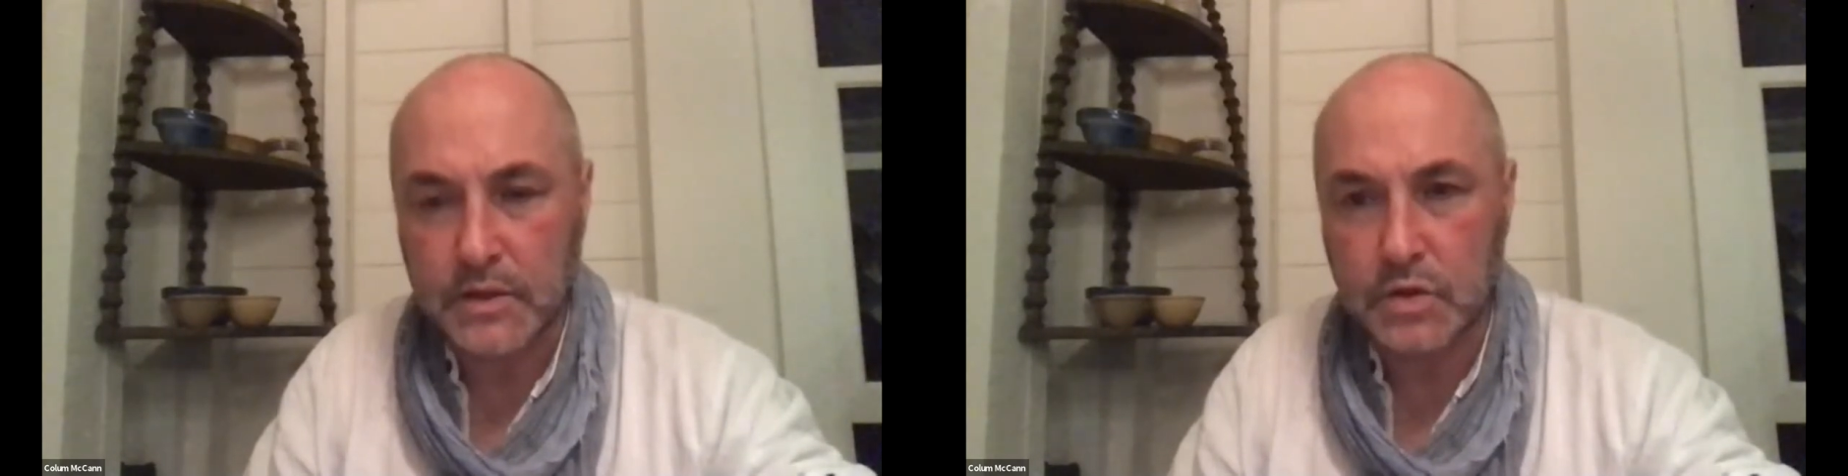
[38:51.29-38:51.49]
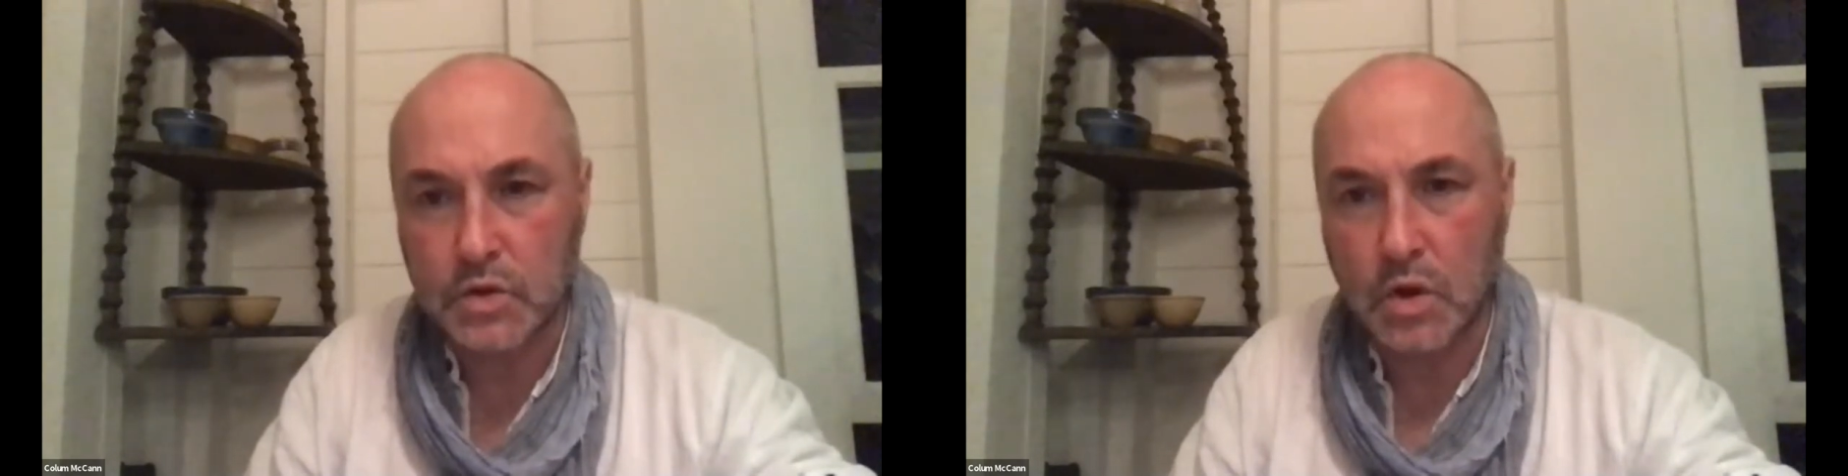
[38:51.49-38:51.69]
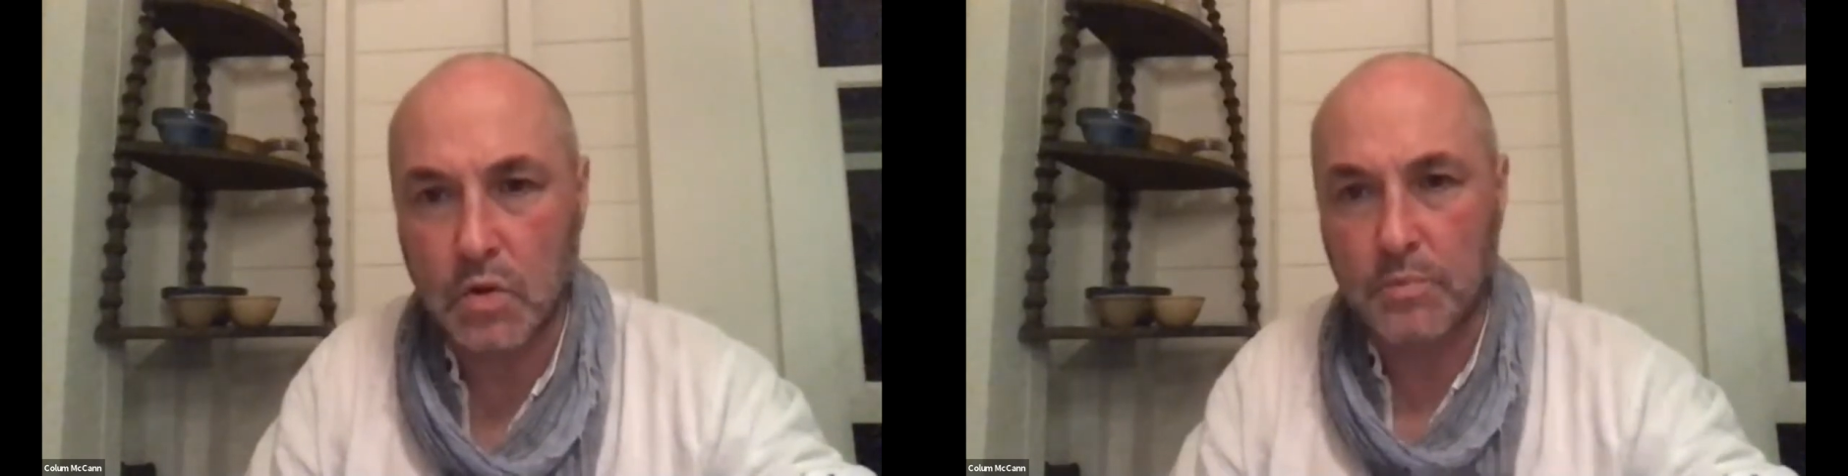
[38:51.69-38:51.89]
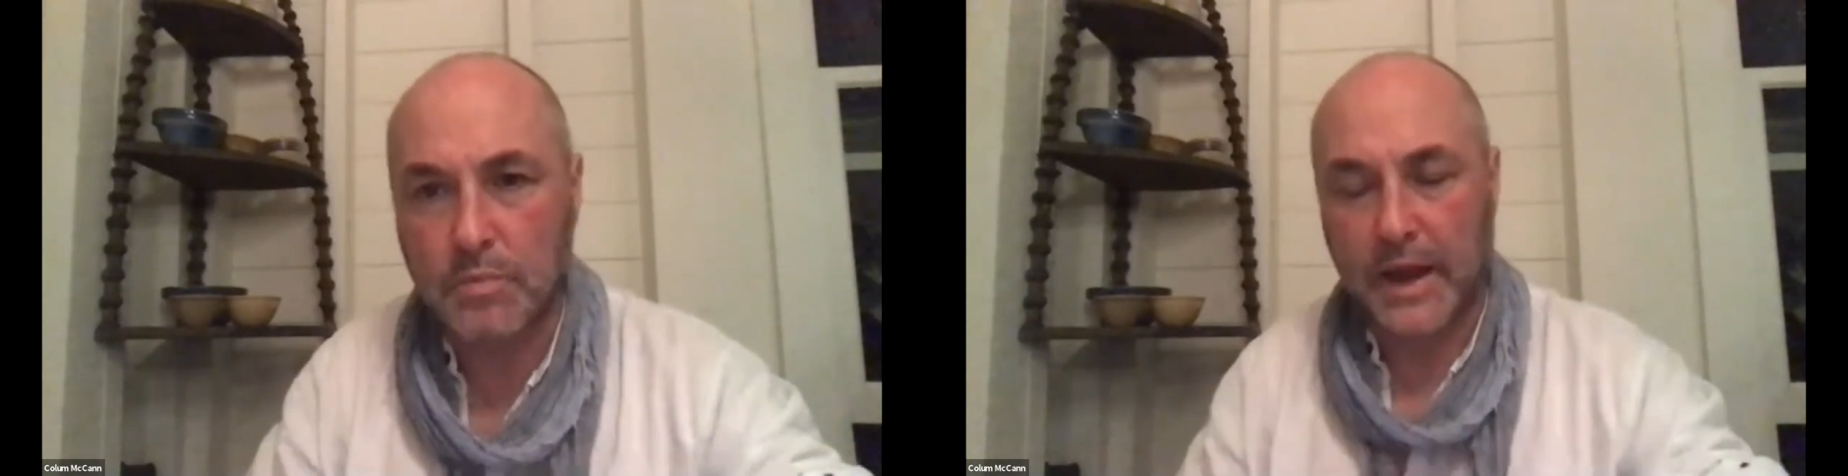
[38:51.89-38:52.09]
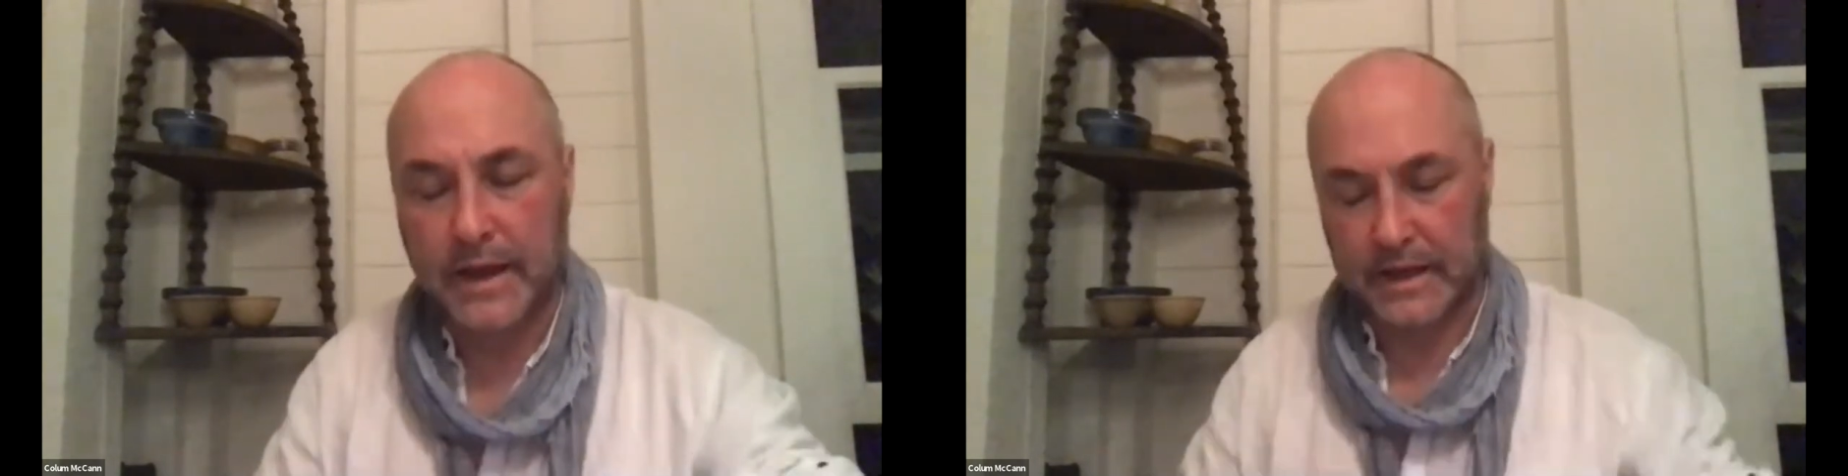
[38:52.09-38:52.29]
you
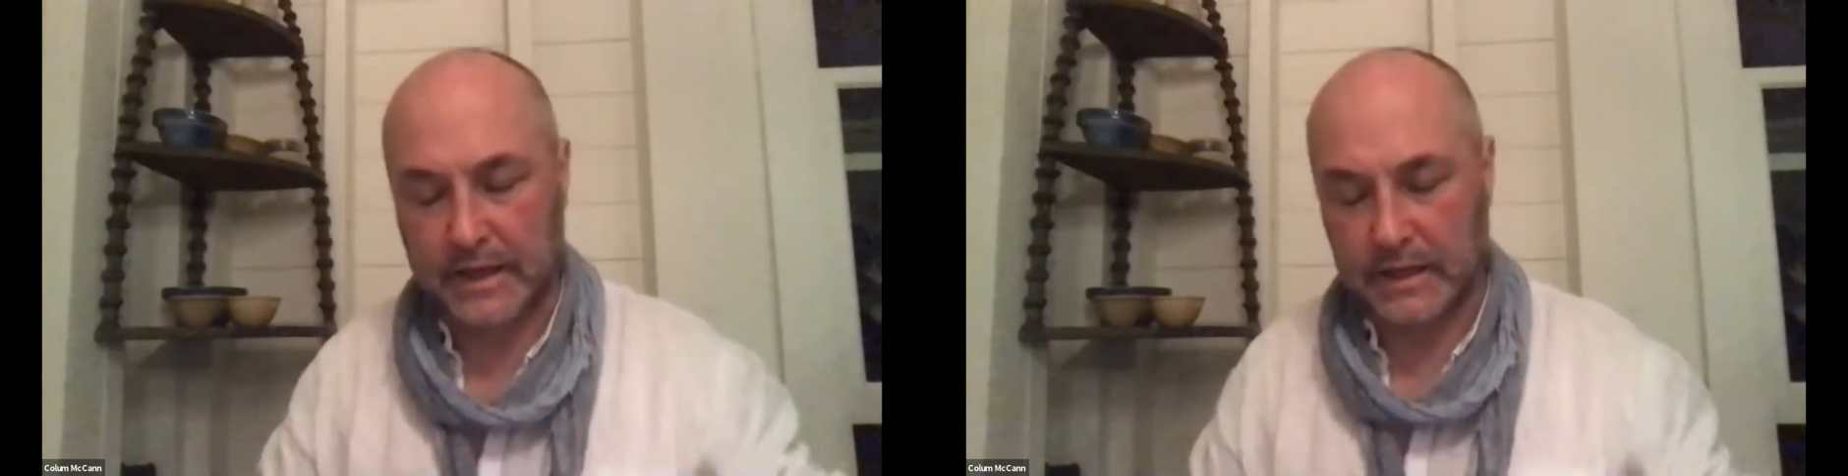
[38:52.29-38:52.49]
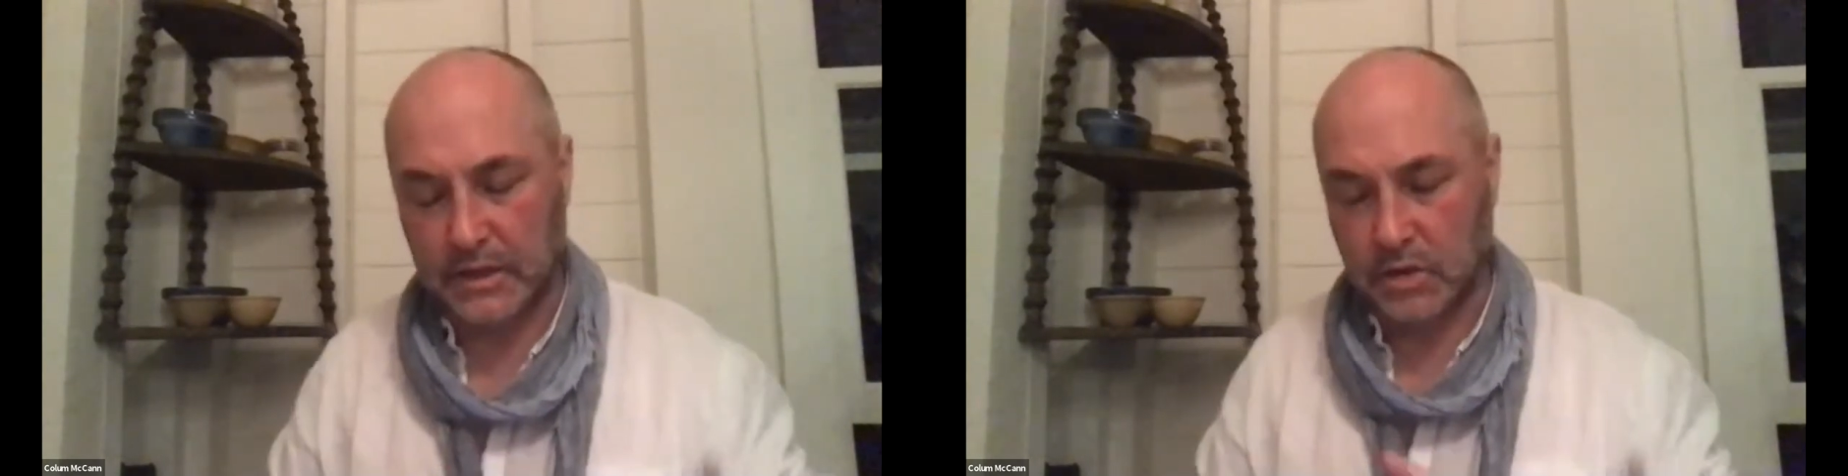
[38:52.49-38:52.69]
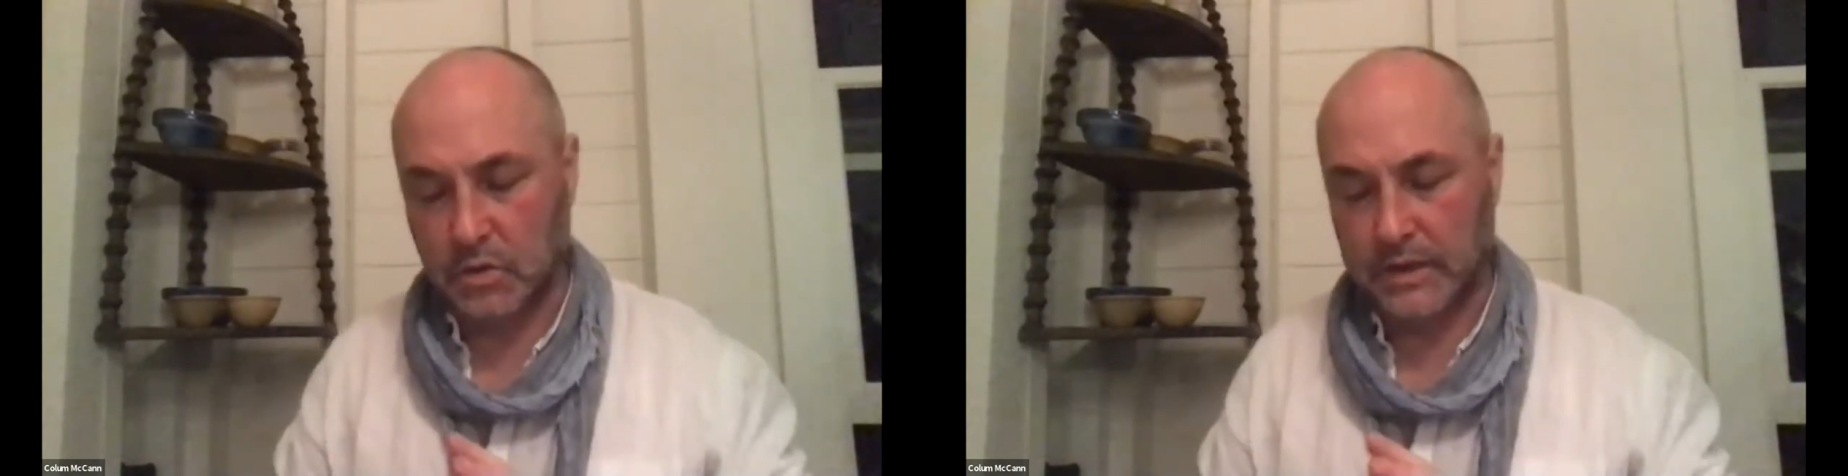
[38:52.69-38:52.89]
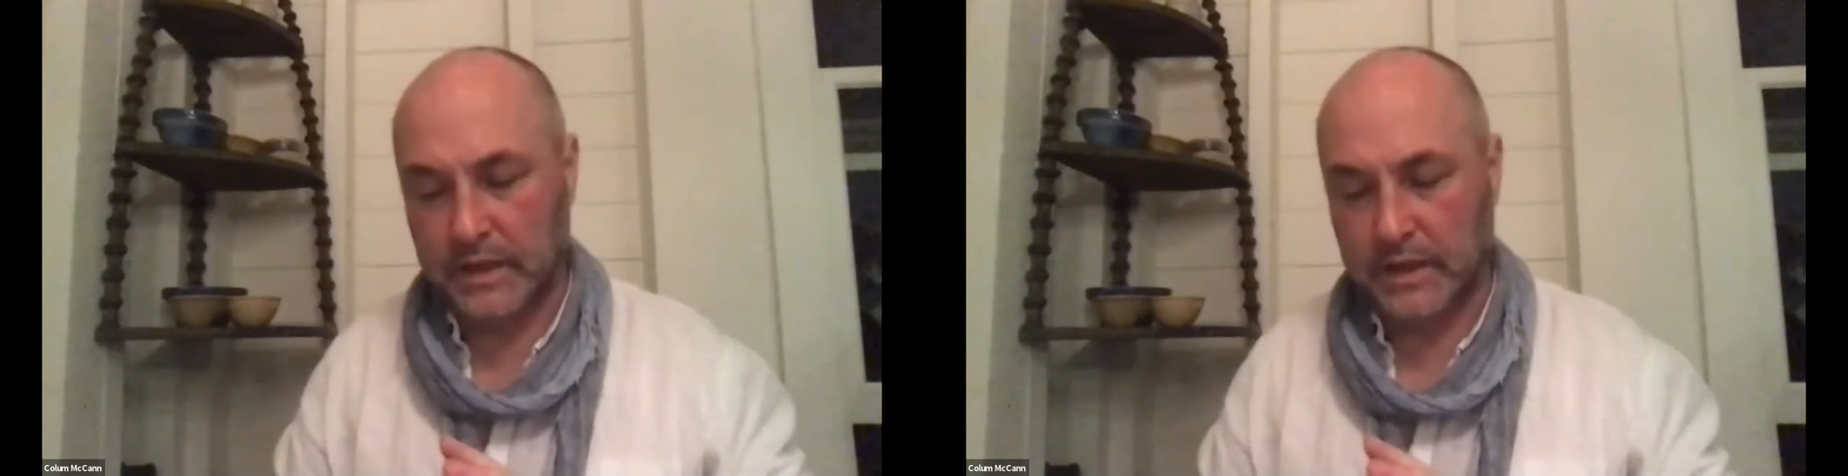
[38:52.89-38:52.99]
go